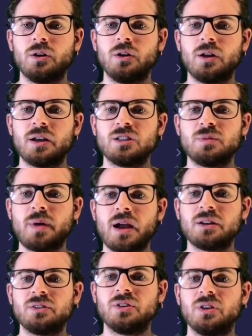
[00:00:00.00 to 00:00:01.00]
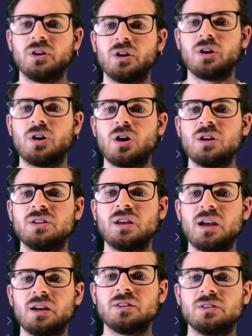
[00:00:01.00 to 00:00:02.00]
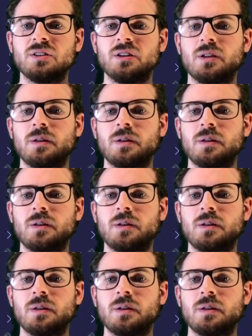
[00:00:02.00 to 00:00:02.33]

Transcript: expect context,